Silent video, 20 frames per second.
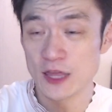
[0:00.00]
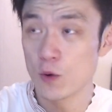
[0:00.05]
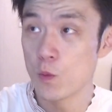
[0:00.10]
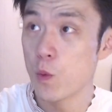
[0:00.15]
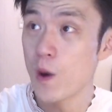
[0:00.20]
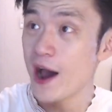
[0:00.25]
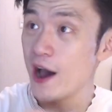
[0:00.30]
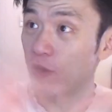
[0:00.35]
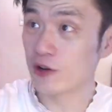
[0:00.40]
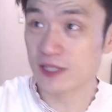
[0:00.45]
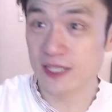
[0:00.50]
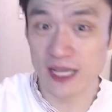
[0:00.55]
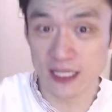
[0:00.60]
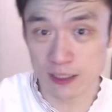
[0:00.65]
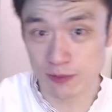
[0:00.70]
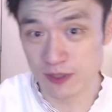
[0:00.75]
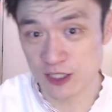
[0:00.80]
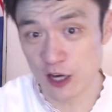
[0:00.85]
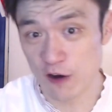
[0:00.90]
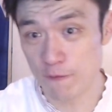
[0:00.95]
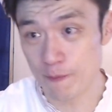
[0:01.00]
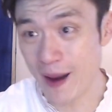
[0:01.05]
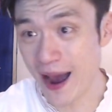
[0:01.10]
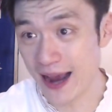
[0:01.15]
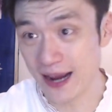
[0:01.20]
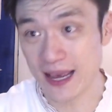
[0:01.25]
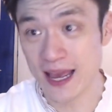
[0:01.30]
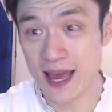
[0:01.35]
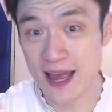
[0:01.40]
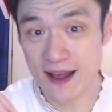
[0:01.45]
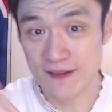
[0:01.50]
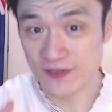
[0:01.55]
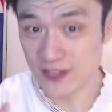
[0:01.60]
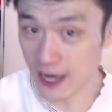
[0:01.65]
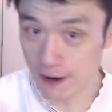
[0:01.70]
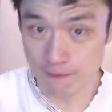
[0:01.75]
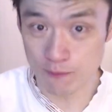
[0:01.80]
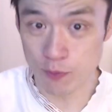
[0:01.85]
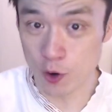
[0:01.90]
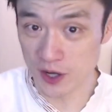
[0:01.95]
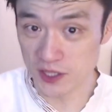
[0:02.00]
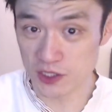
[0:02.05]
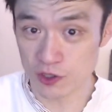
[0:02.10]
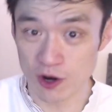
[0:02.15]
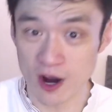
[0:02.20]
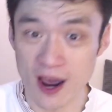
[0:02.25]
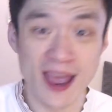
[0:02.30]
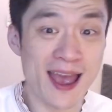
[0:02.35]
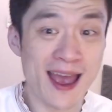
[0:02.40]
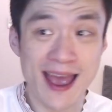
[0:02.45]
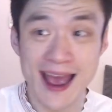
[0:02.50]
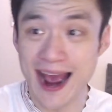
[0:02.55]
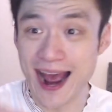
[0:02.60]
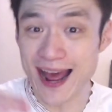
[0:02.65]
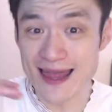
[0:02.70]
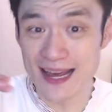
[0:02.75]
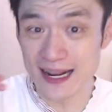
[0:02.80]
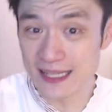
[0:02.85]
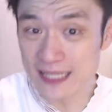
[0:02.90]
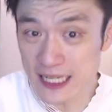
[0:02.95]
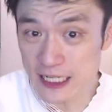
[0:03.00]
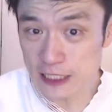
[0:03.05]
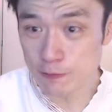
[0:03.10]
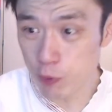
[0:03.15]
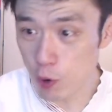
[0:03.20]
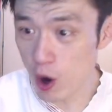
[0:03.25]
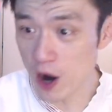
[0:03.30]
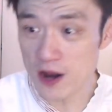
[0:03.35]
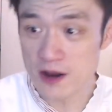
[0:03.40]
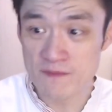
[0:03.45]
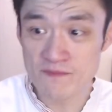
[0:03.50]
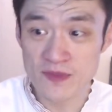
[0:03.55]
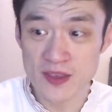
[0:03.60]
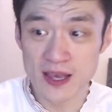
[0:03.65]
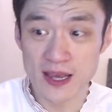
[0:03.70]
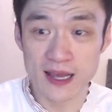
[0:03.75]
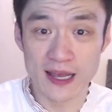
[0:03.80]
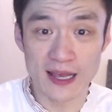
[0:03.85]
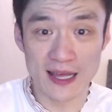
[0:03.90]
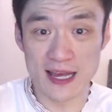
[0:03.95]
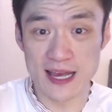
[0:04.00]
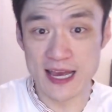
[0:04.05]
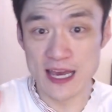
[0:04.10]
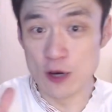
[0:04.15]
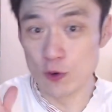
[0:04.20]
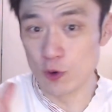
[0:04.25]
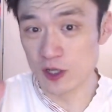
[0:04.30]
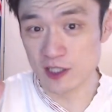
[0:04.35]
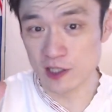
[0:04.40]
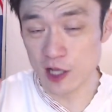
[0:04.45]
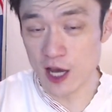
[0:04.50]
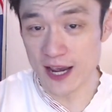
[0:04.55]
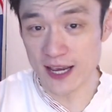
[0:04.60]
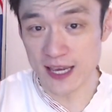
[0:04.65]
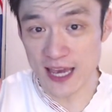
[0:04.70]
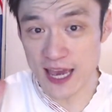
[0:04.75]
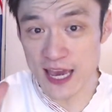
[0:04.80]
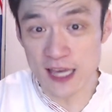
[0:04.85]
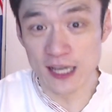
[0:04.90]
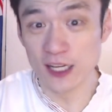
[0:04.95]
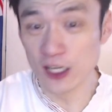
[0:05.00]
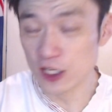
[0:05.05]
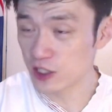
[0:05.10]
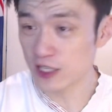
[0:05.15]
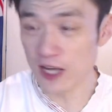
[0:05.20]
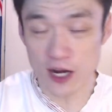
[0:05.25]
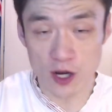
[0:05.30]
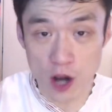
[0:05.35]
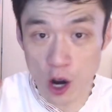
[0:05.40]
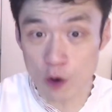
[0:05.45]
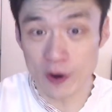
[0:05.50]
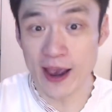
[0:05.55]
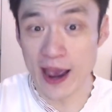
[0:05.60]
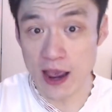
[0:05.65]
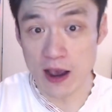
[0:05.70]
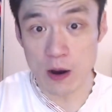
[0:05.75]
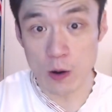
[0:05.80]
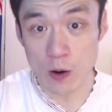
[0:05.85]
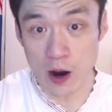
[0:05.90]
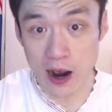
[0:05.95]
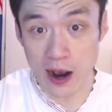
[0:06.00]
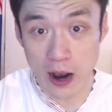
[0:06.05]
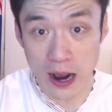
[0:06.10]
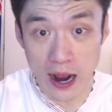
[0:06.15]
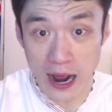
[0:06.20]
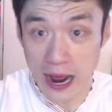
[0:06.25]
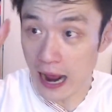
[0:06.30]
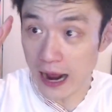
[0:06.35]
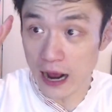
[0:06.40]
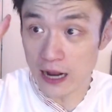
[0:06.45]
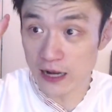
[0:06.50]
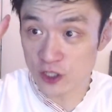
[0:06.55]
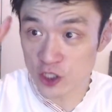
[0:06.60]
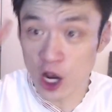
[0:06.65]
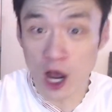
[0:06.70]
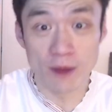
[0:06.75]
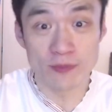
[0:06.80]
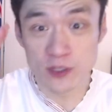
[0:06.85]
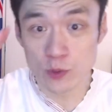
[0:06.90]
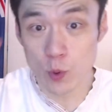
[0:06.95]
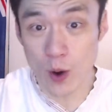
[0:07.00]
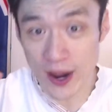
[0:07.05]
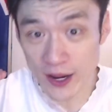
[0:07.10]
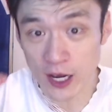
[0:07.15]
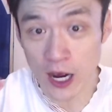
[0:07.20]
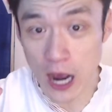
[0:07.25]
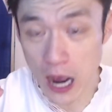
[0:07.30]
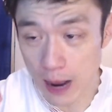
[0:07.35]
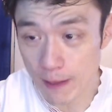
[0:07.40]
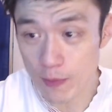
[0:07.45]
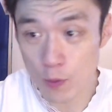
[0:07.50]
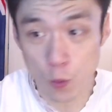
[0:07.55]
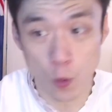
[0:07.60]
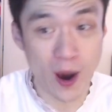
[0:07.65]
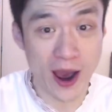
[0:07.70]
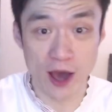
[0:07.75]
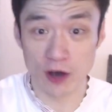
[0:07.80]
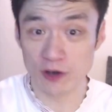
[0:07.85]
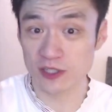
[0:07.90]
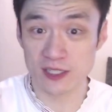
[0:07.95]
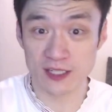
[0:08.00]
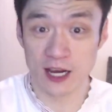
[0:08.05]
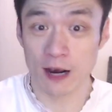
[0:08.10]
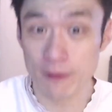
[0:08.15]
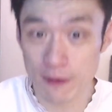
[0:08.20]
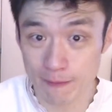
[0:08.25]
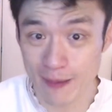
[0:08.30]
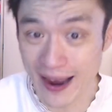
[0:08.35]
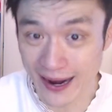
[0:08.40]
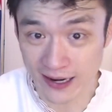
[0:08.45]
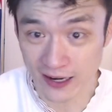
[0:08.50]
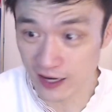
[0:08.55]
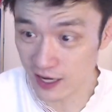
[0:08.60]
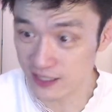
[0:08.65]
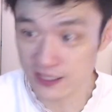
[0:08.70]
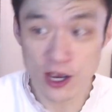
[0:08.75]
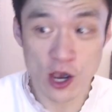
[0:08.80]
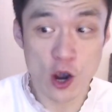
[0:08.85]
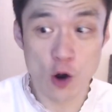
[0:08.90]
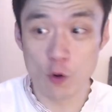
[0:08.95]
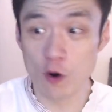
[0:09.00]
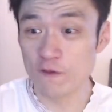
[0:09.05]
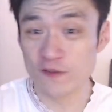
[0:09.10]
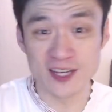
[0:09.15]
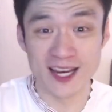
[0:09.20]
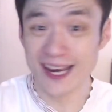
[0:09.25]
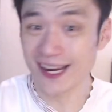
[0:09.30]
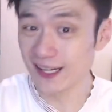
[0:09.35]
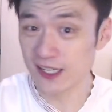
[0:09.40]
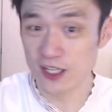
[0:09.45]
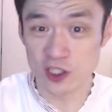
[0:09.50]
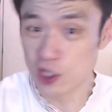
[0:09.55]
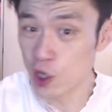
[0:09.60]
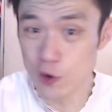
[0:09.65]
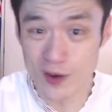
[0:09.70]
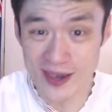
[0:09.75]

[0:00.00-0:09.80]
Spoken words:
Wales gets himself back 10 points, right? And at this point, it was like England's like, okay, time to wake up. Wales is coming back at us. We've taken it too